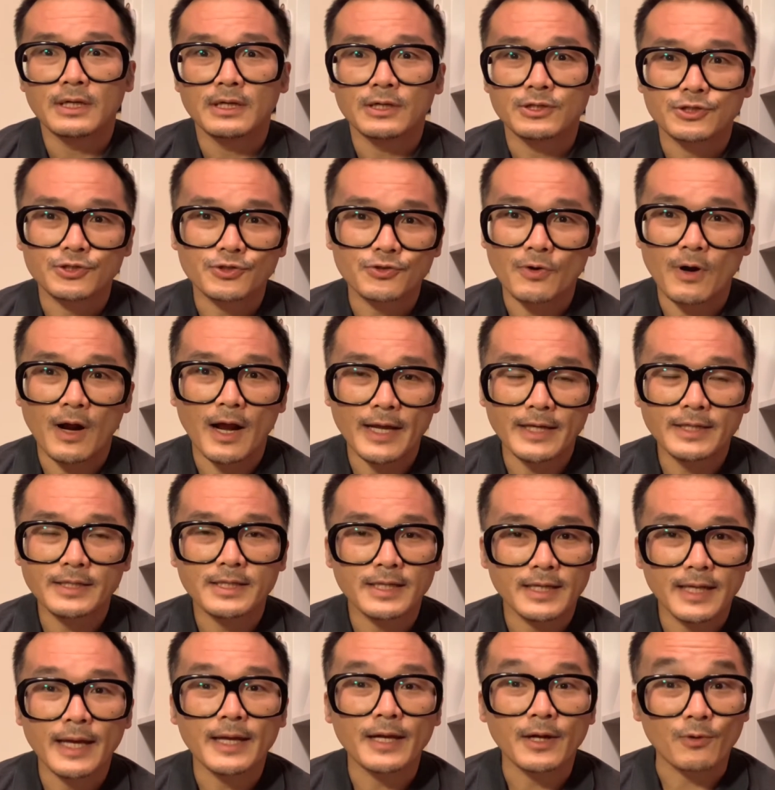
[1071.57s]
trying to
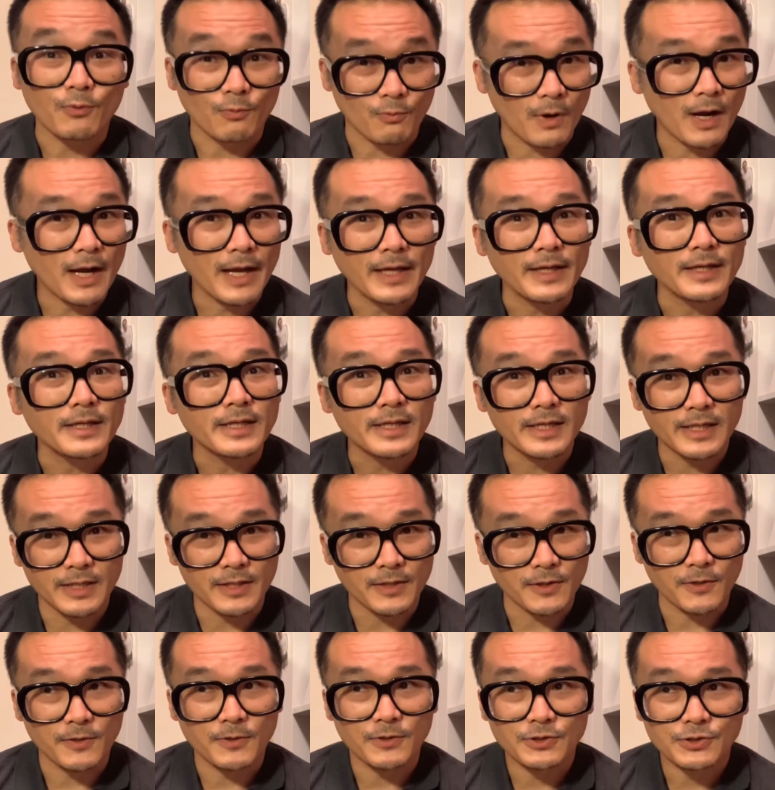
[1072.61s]
get it right
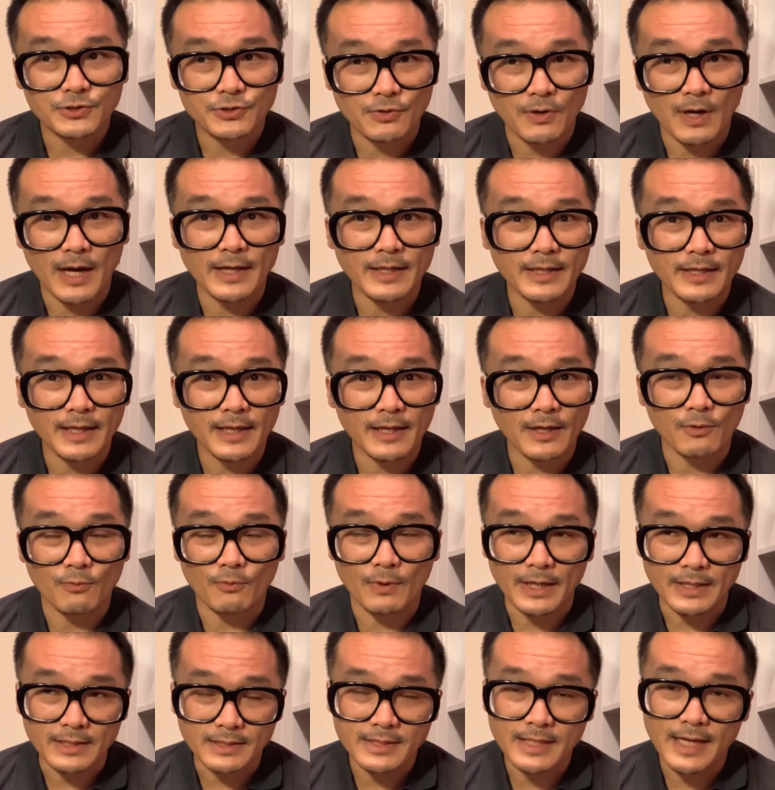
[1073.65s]
here, trying to get it
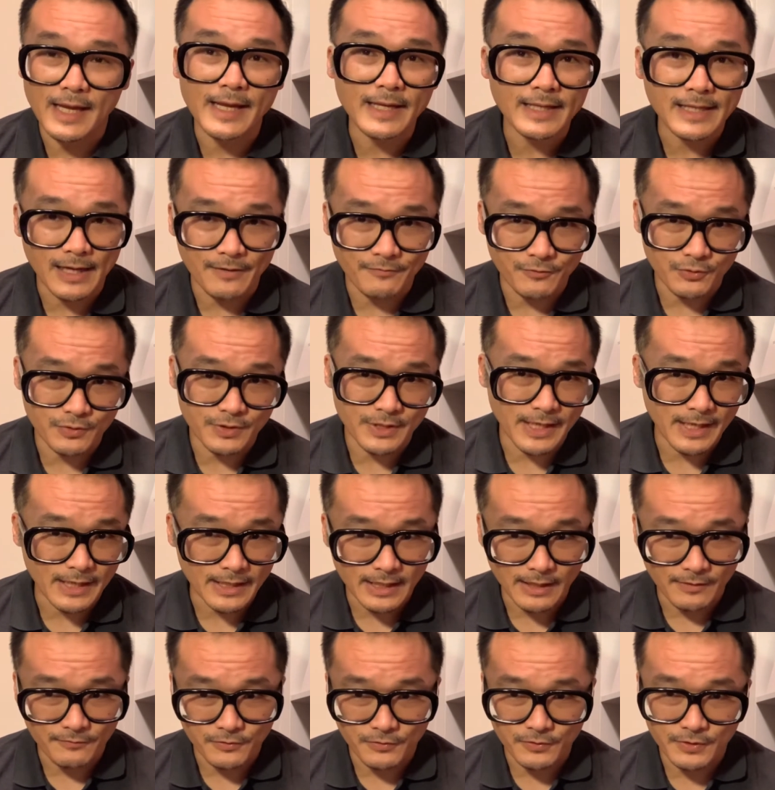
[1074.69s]
right take after take
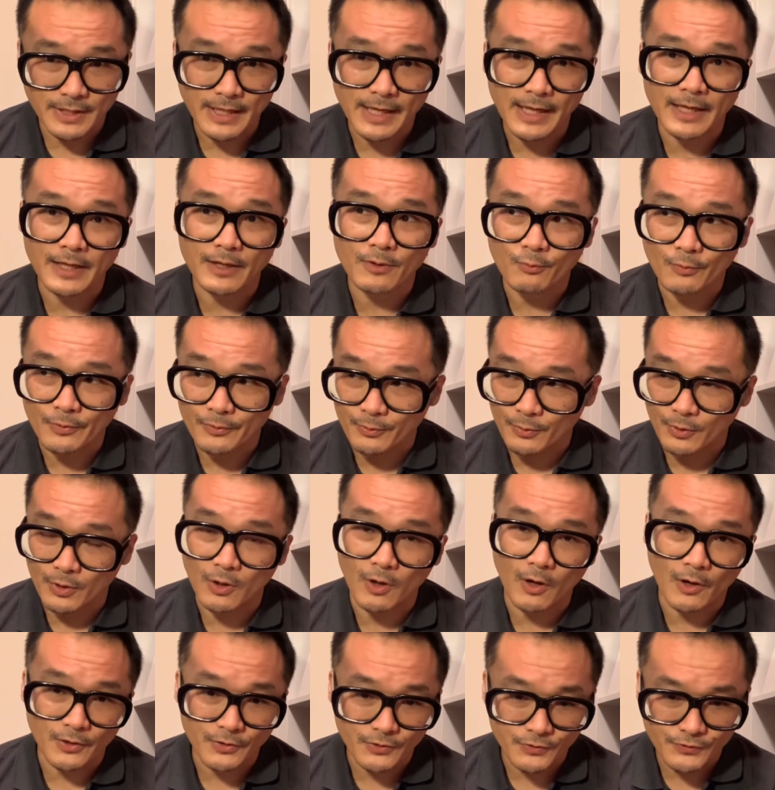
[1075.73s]
after take with
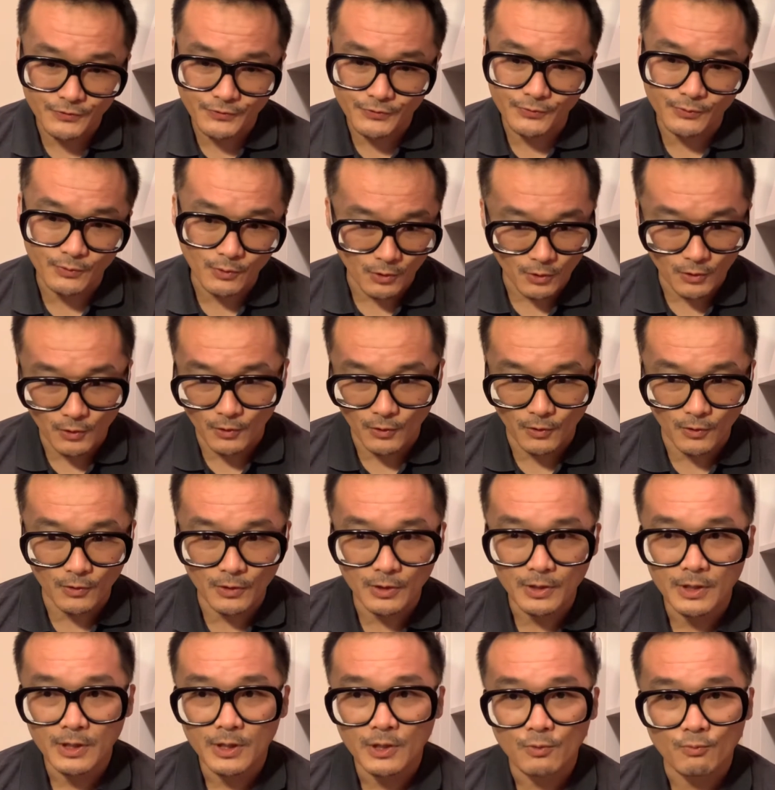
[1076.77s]
regard to her
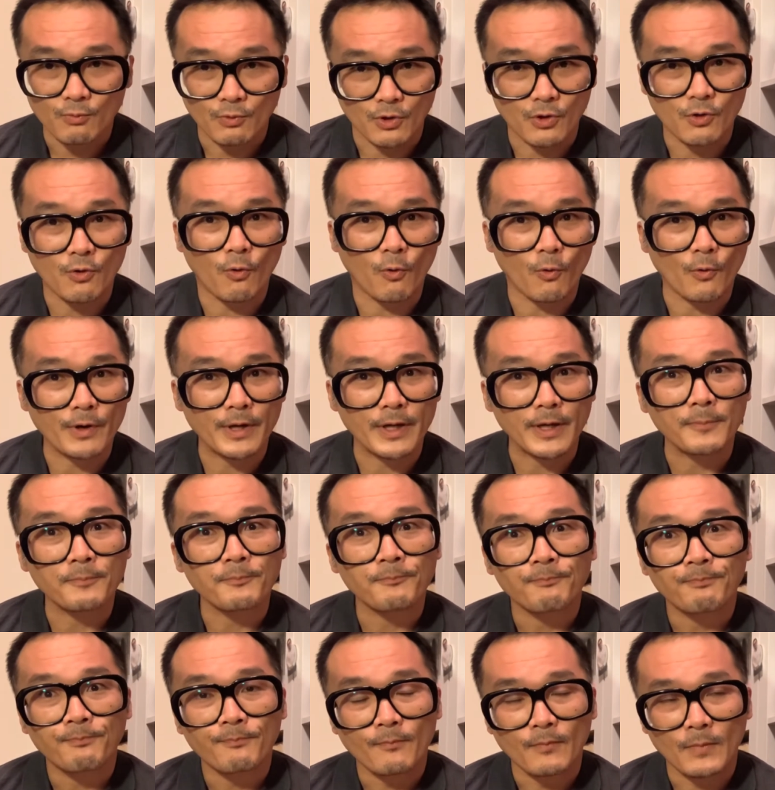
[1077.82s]
recording
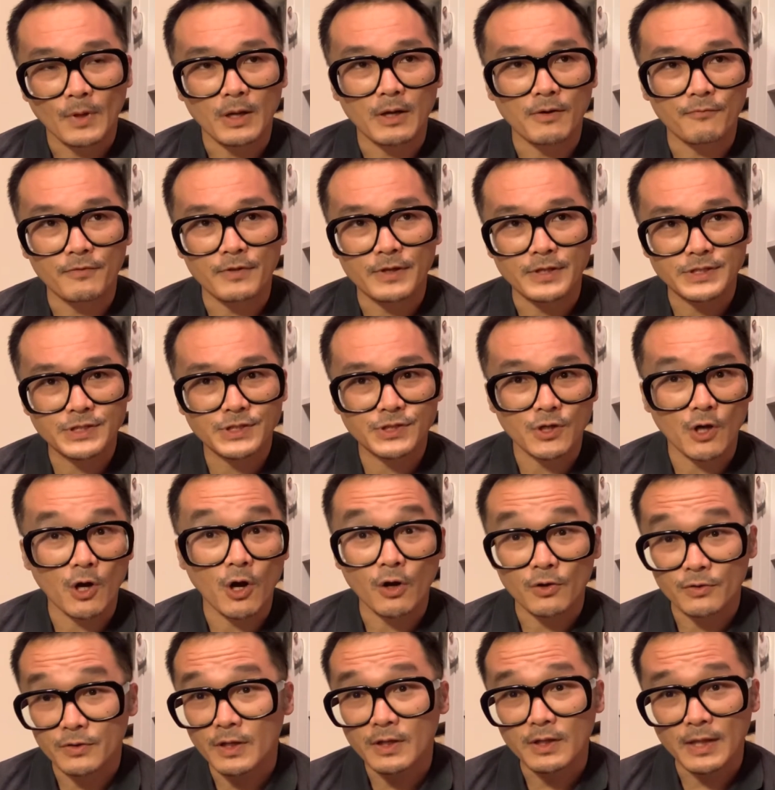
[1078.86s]
of this
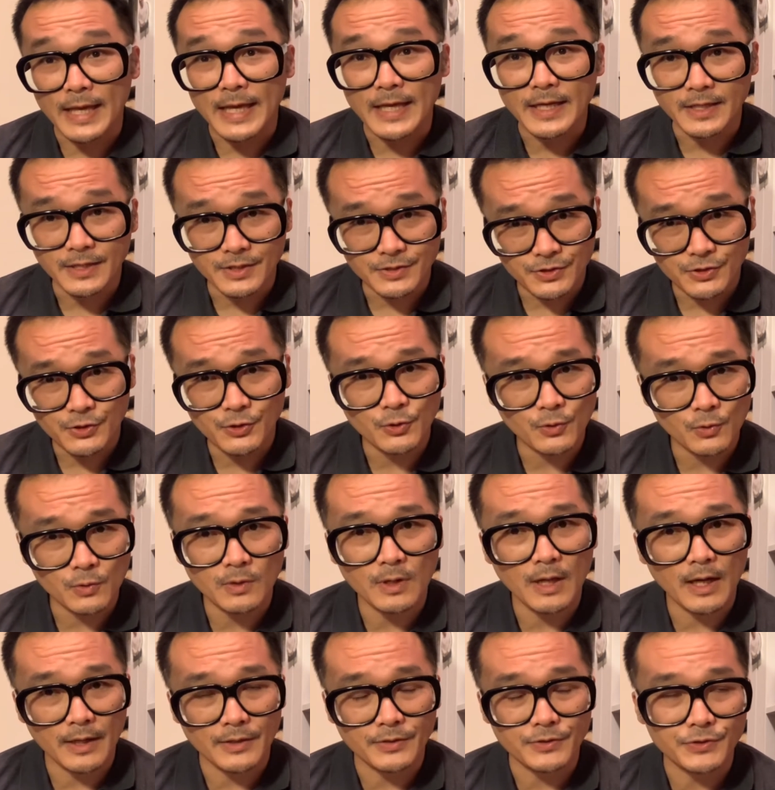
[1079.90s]
song, The Ladies Who
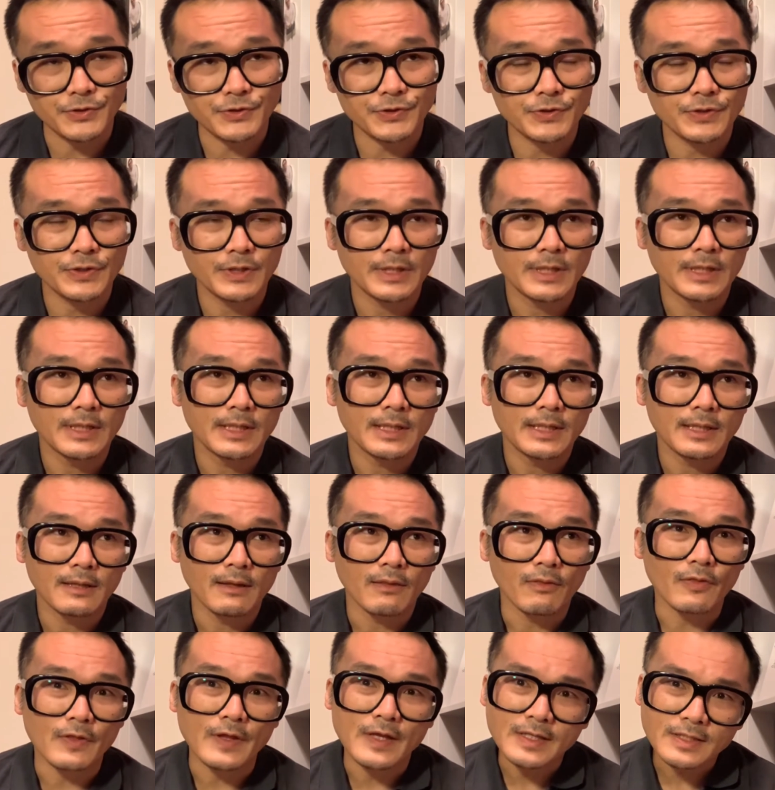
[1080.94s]
Lunch.
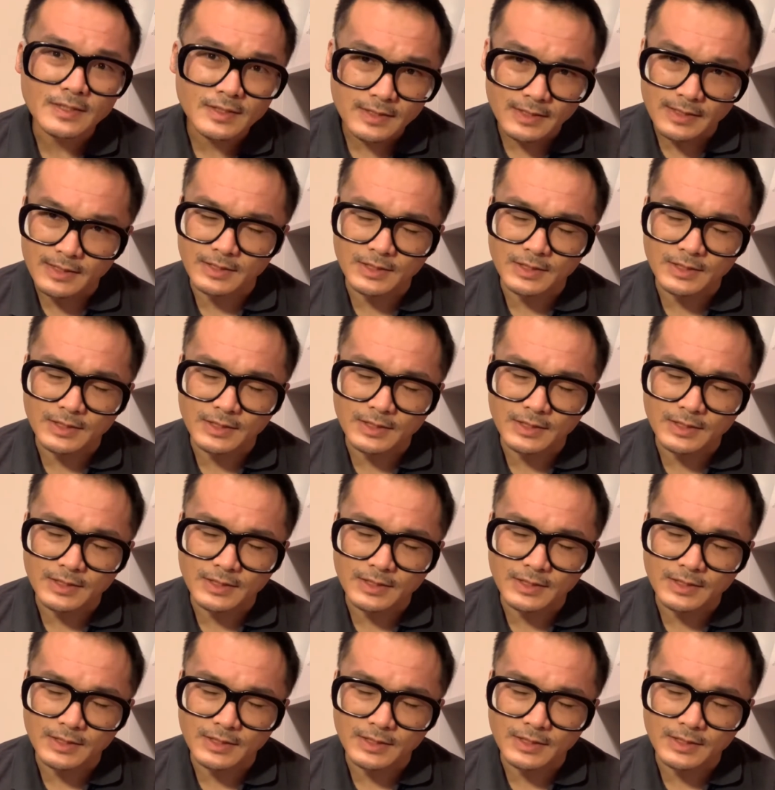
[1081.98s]
This is